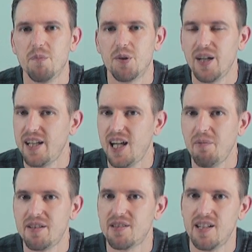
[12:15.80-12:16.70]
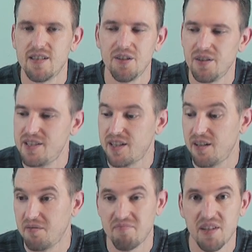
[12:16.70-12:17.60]
Great game. It's under
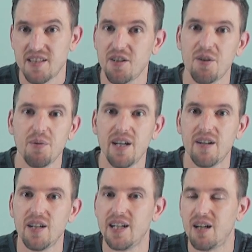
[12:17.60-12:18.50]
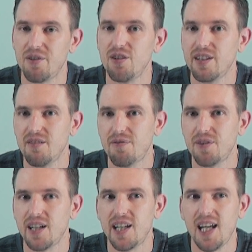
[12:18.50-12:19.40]
the radar right now. If you're looking
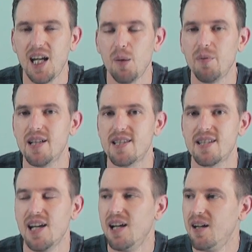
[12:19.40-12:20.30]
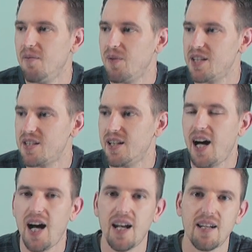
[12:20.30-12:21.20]
for a game that's
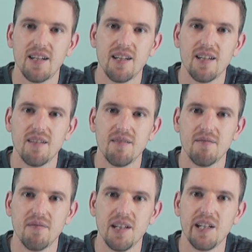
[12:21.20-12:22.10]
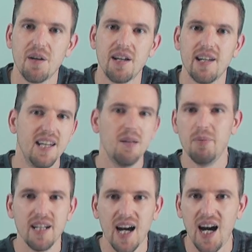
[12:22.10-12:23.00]
not, in the
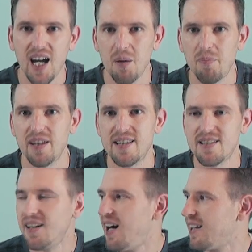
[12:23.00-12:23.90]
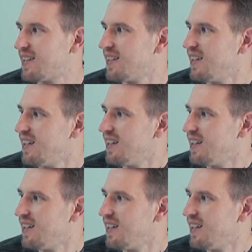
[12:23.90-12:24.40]
big hype, that's not,